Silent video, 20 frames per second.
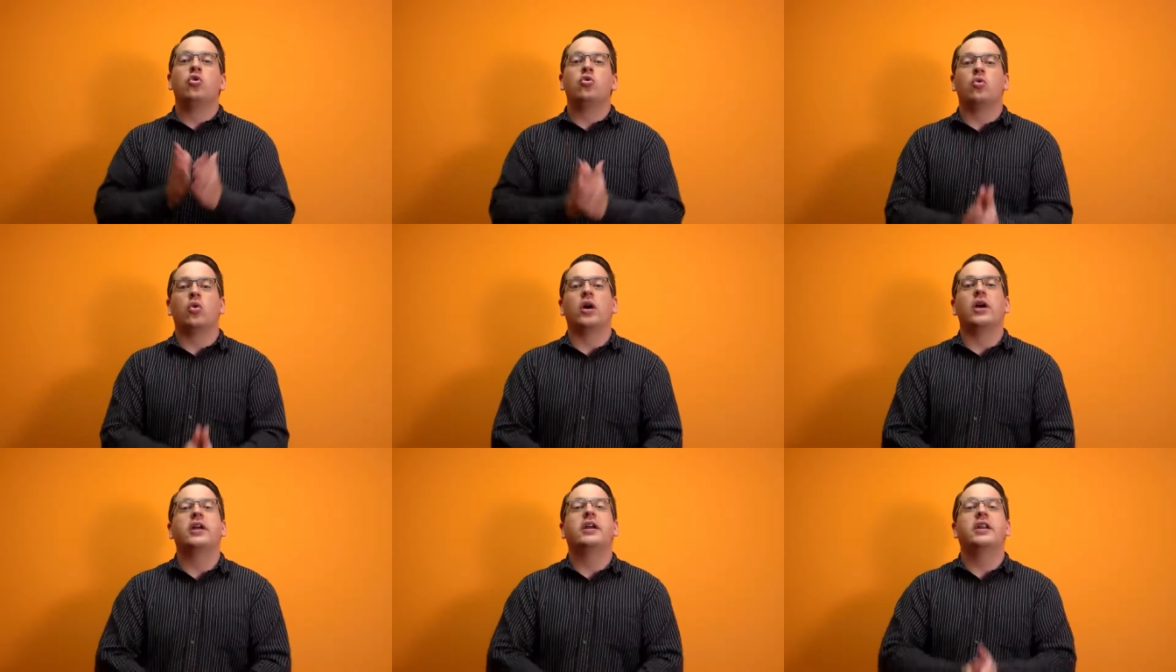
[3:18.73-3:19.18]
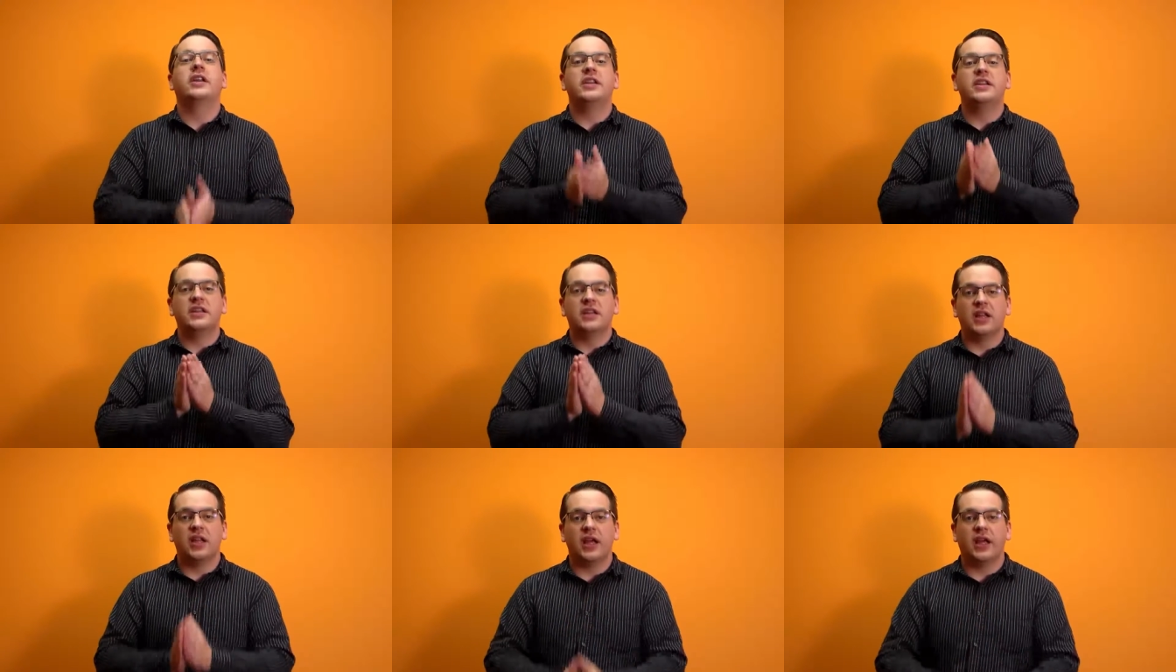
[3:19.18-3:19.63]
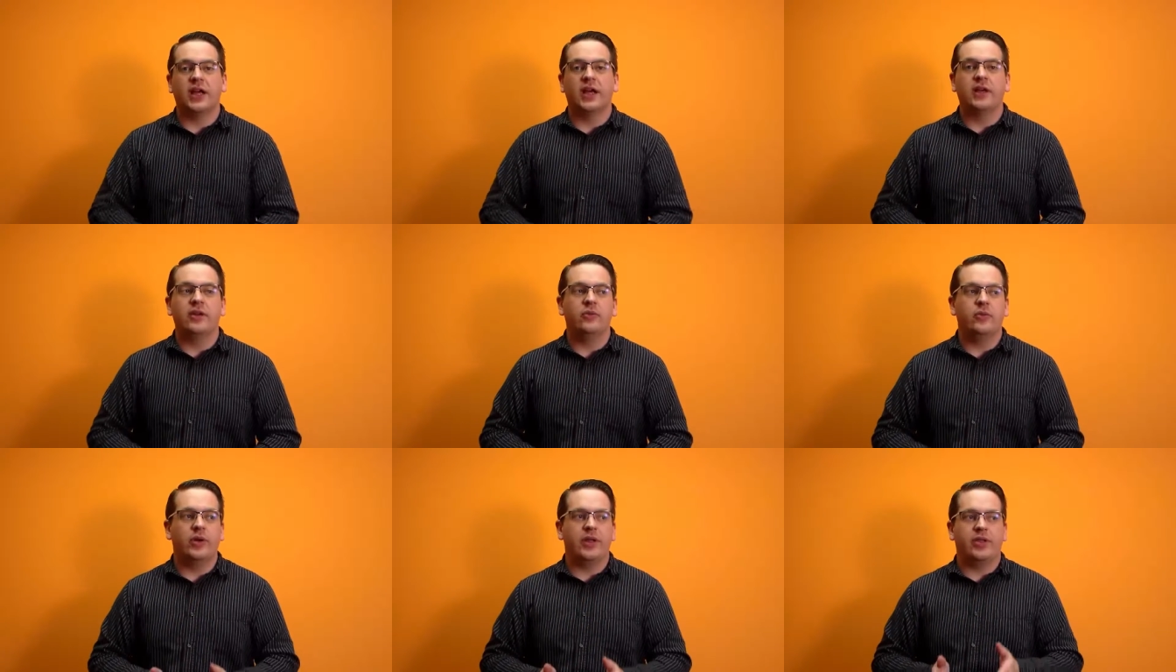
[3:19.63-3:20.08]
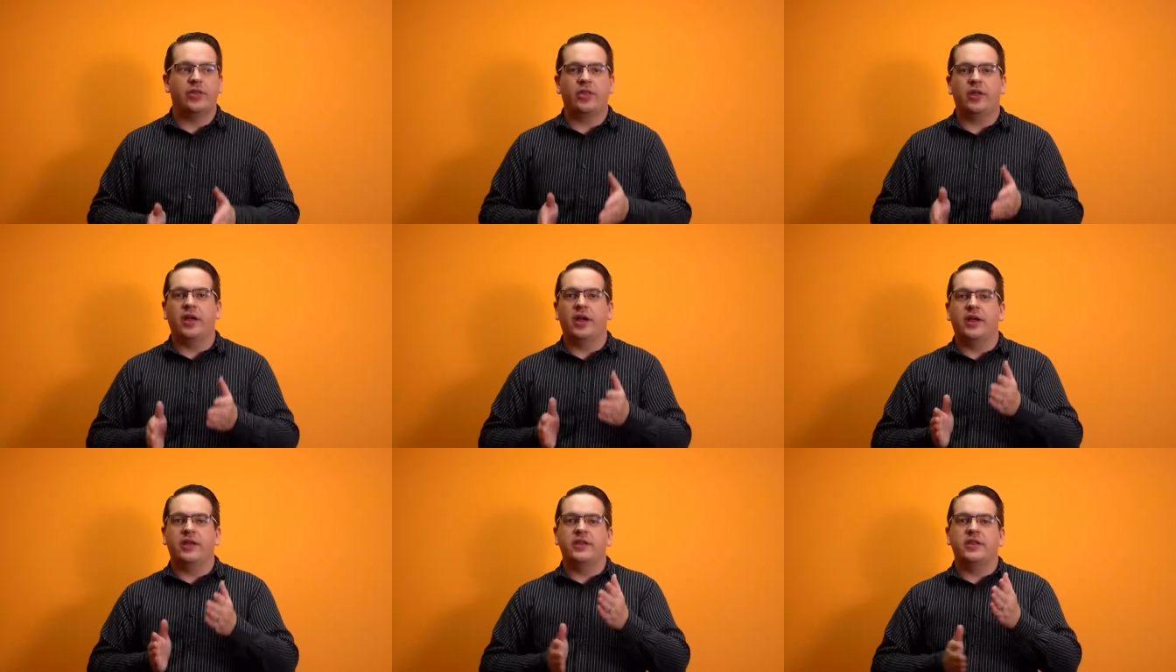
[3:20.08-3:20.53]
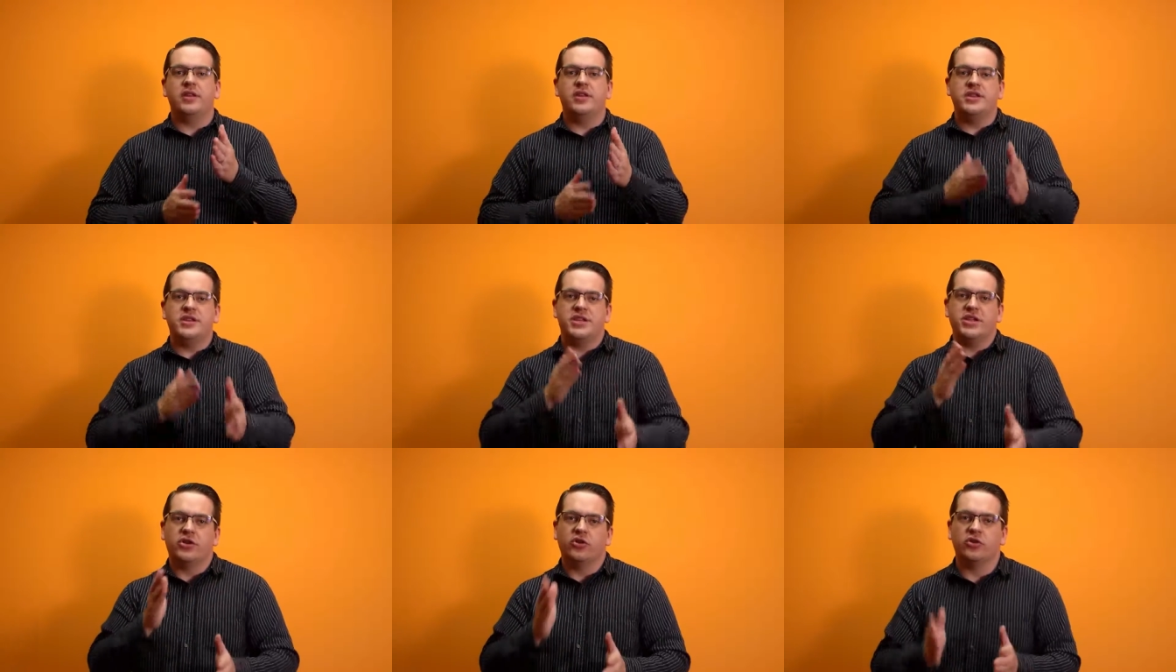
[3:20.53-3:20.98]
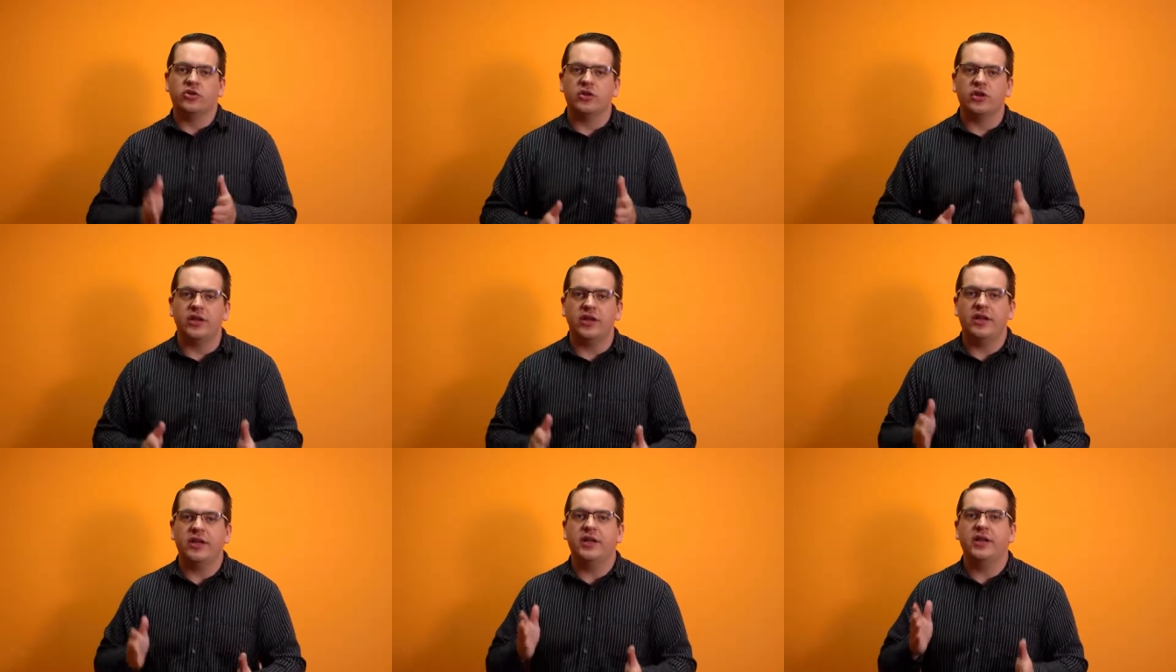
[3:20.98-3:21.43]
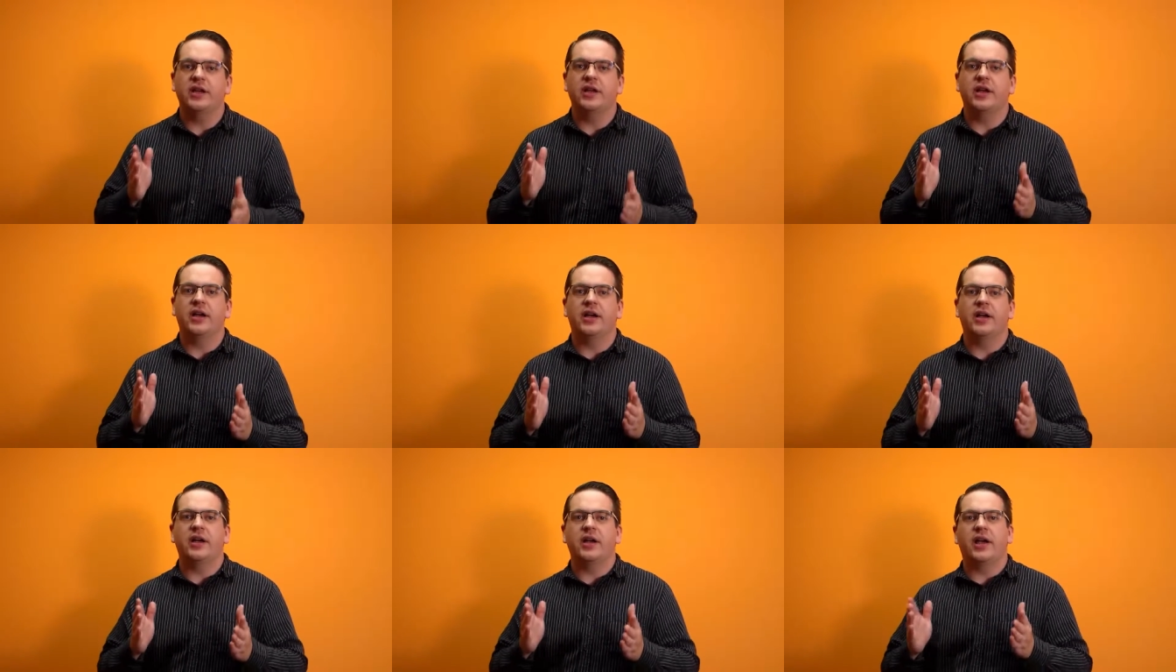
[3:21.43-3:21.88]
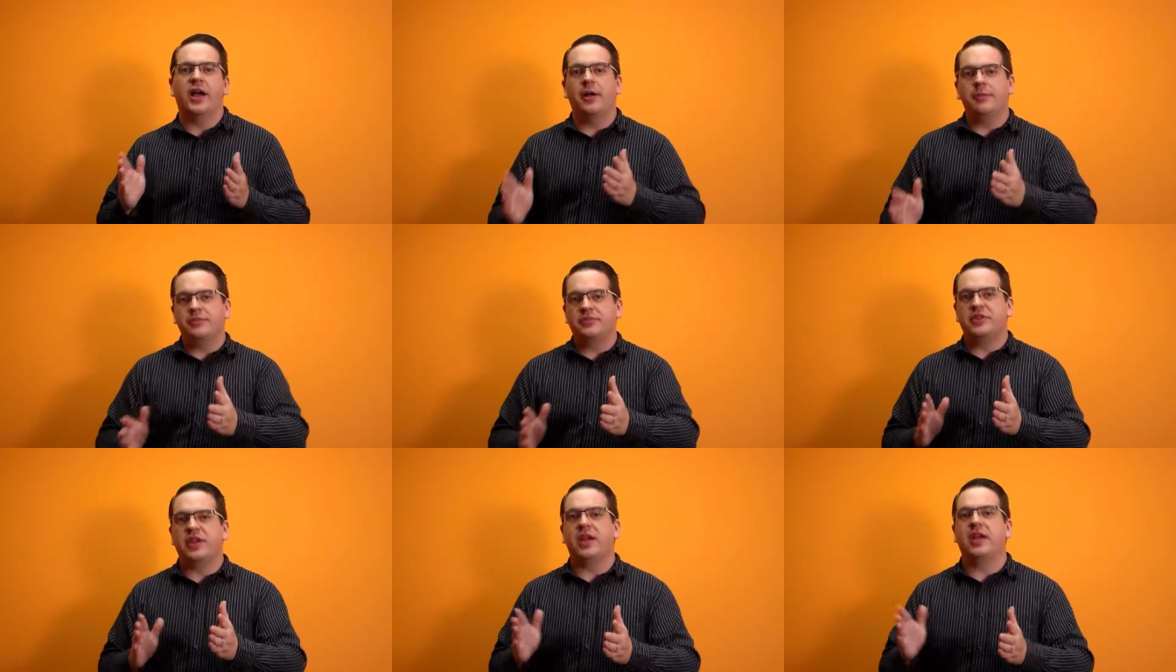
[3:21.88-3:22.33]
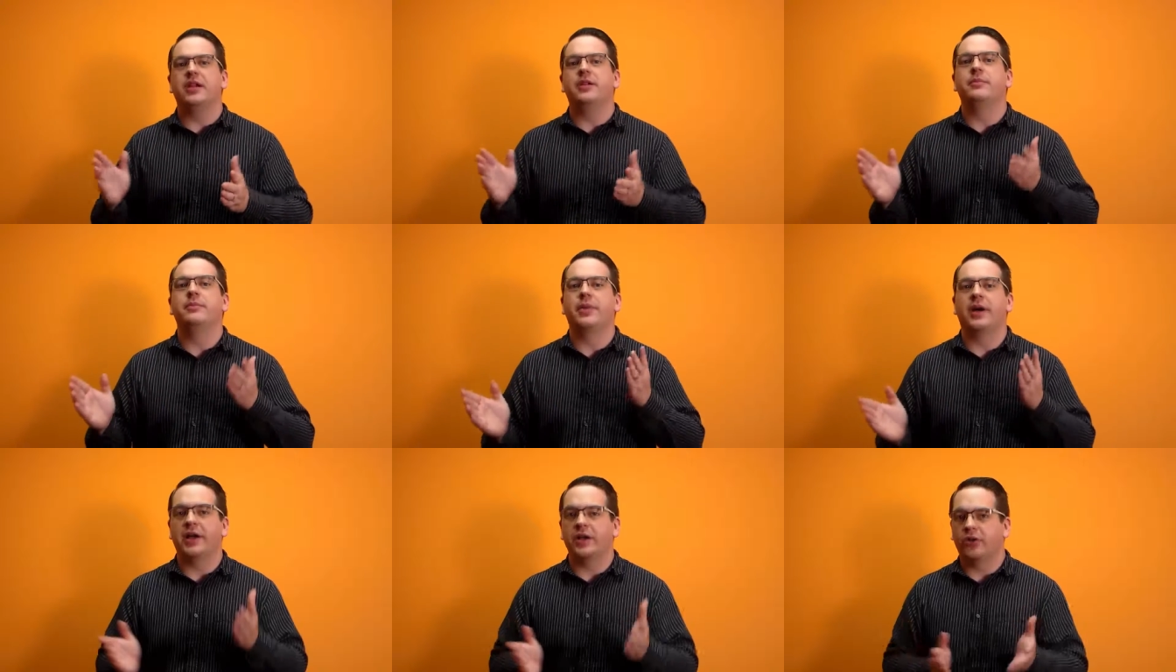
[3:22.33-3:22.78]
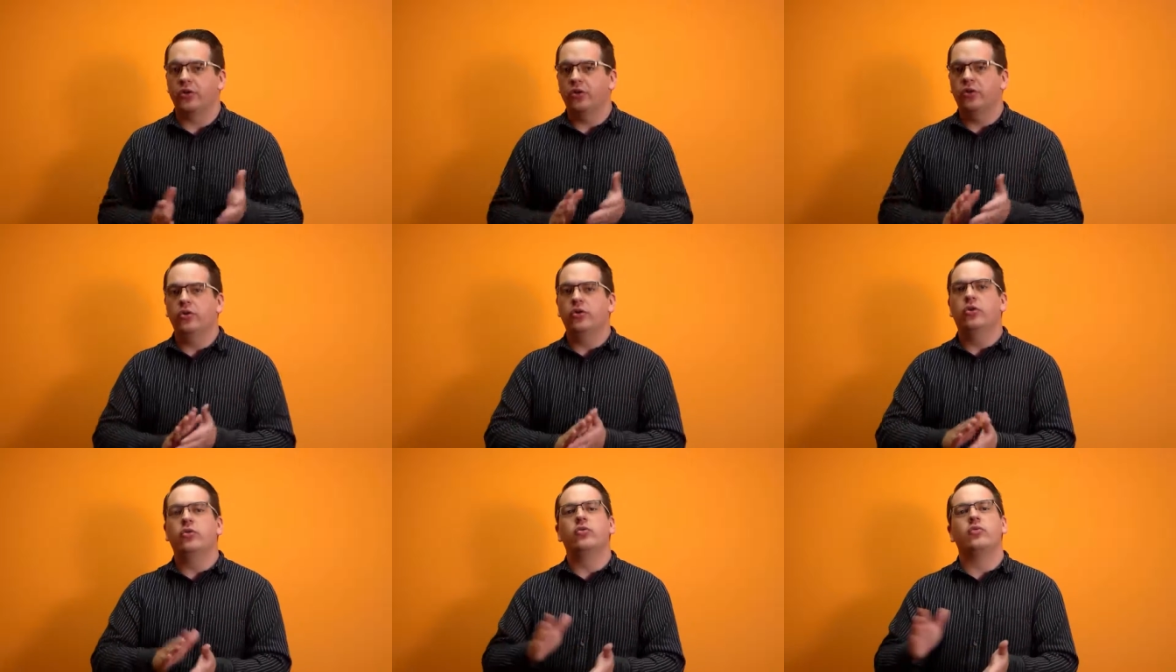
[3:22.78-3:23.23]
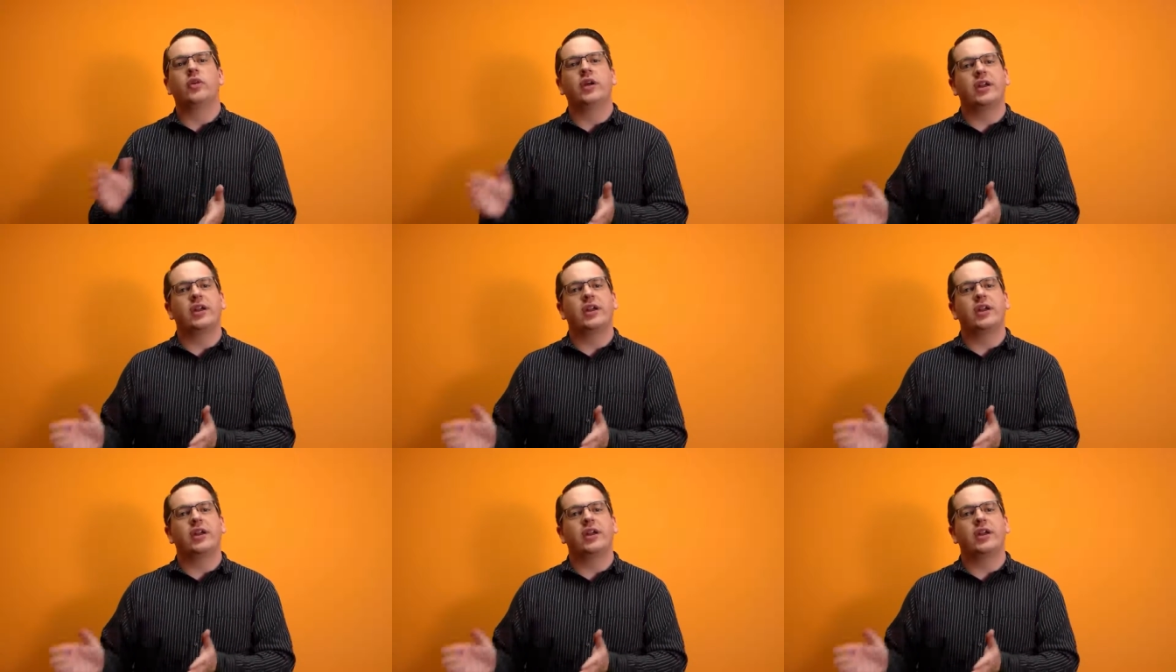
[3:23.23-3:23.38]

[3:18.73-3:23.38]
right in line with the yearly update by Google,